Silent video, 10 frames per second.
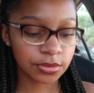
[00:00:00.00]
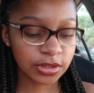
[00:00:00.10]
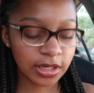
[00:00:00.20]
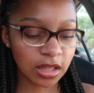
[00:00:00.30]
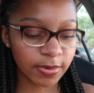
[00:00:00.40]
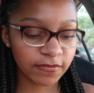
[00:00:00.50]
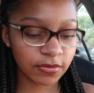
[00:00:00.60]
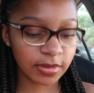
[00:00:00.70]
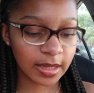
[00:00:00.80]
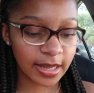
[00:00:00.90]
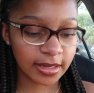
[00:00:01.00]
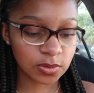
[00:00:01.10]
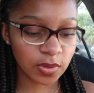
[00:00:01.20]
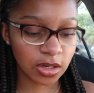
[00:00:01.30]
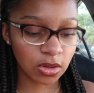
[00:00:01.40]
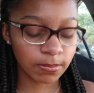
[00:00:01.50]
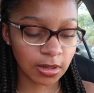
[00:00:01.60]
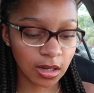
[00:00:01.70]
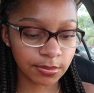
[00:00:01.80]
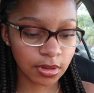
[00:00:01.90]
there's another perfume that i like as well
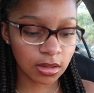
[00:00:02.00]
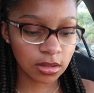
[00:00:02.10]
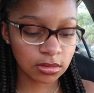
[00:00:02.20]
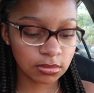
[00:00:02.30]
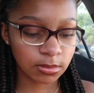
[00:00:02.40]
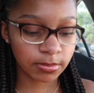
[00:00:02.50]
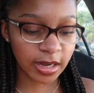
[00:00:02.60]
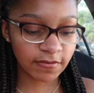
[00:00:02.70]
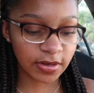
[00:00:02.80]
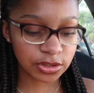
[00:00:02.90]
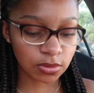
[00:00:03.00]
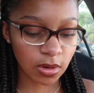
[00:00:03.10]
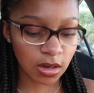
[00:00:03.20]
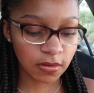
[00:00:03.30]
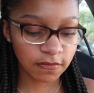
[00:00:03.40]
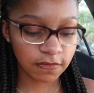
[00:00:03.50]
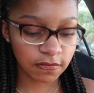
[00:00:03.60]
bon bon by Viktor&Rolf